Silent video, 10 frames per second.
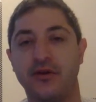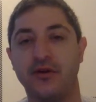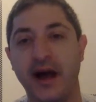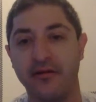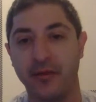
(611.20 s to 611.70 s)

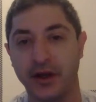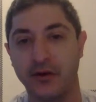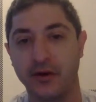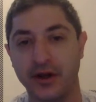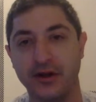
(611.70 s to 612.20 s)
you know, you
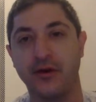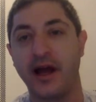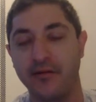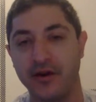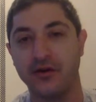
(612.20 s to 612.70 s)
have
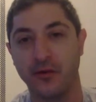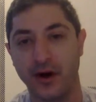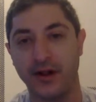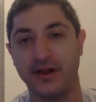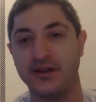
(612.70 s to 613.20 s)
Bitcoin, you
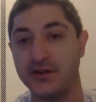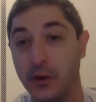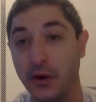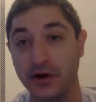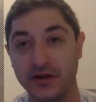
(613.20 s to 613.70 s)
have it in your
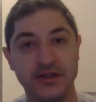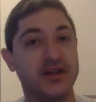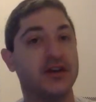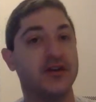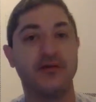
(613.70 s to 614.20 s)
wallet,
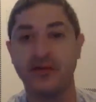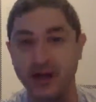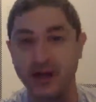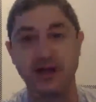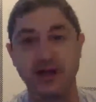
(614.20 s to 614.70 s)
it's
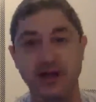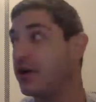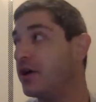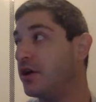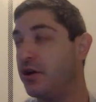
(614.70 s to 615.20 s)
yours,
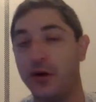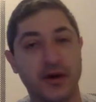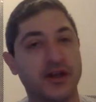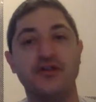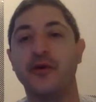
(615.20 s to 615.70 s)
free and
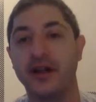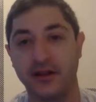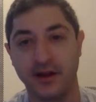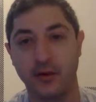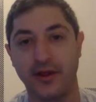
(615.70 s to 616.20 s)
clear,
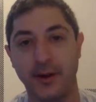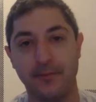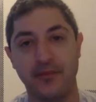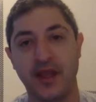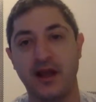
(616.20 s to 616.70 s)
no one can do
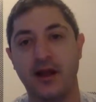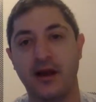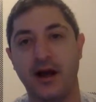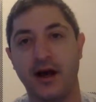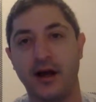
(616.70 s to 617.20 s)
anything with
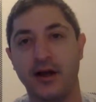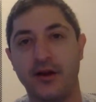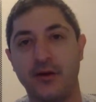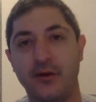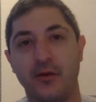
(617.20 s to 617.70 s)
it.
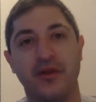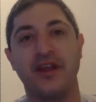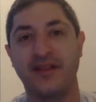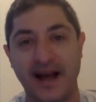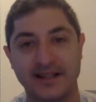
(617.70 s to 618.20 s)
Uh,
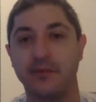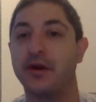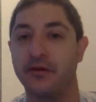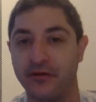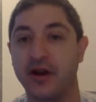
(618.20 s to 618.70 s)
we
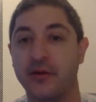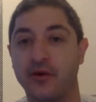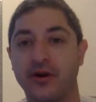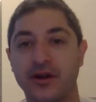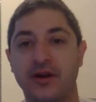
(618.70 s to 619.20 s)
think that's a
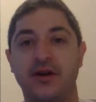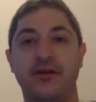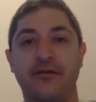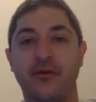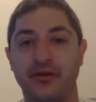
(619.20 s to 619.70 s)
better
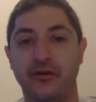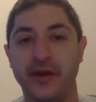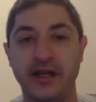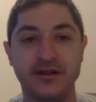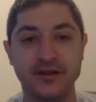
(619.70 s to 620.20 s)
framework
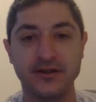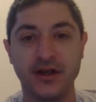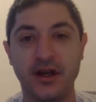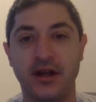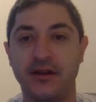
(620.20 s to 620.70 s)
for
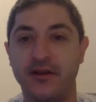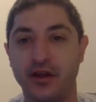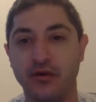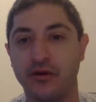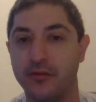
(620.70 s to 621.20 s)
domains,
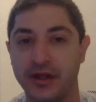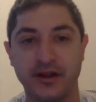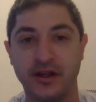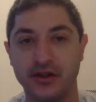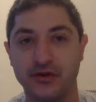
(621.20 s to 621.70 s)
that you
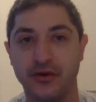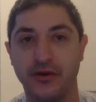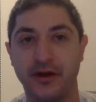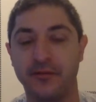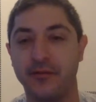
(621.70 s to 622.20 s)
completely
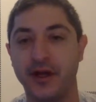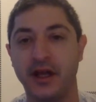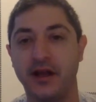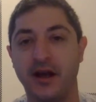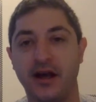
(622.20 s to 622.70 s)
control
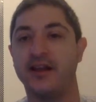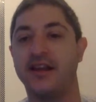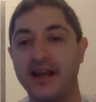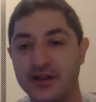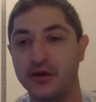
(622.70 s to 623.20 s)
them.
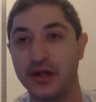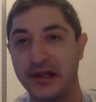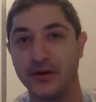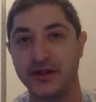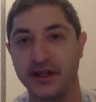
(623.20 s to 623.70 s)
Uh, yes, you
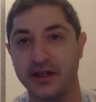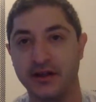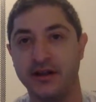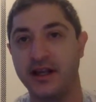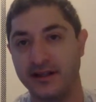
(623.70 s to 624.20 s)
could lose
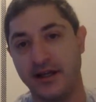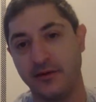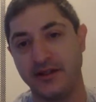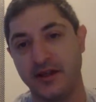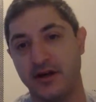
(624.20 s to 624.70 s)
it. Yes,
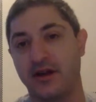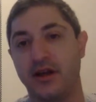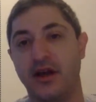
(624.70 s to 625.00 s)
that would suck.